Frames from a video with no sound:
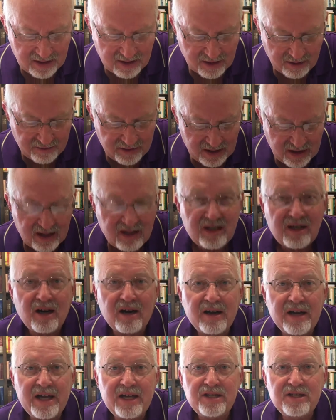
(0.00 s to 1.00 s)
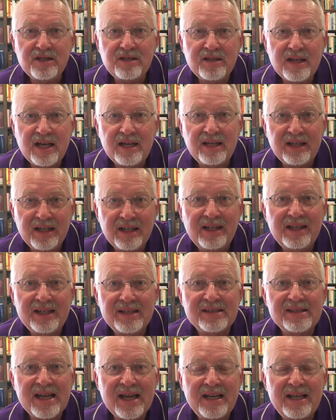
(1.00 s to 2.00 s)
of the incarnation, that it
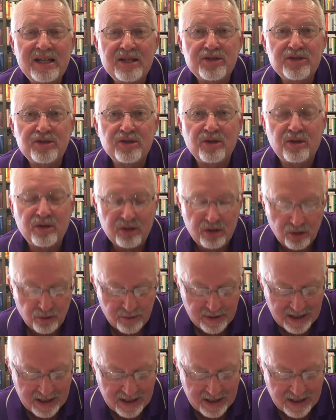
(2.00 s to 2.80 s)
is an historical